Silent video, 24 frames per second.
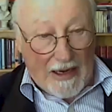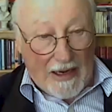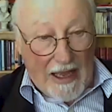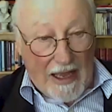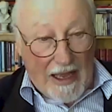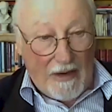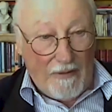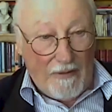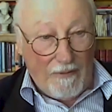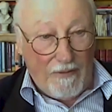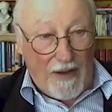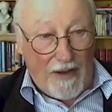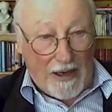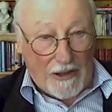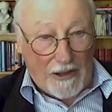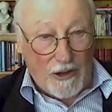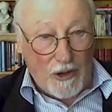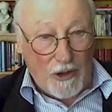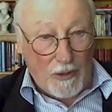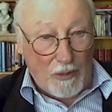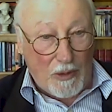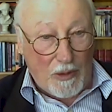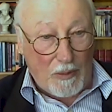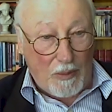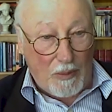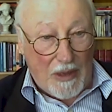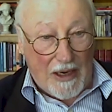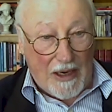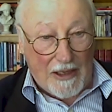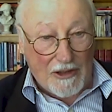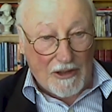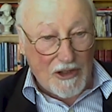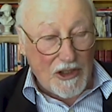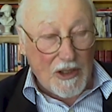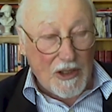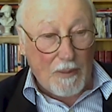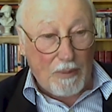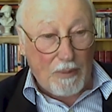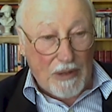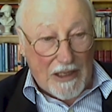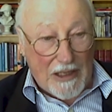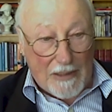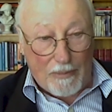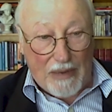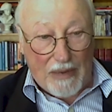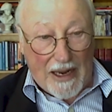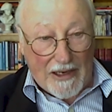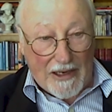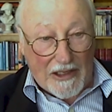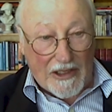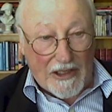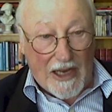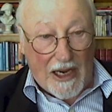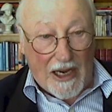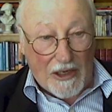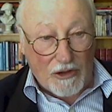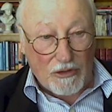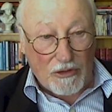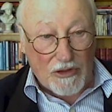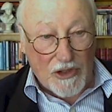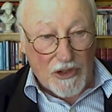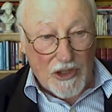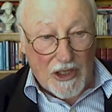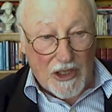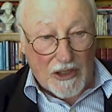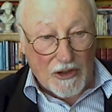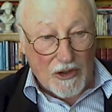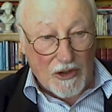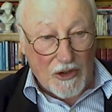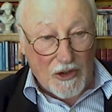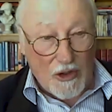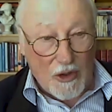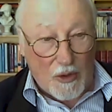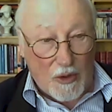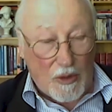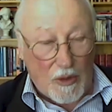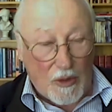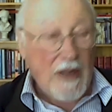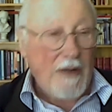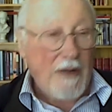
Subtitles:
can infect human beings, it's a pretty bloody dangerous thing to do.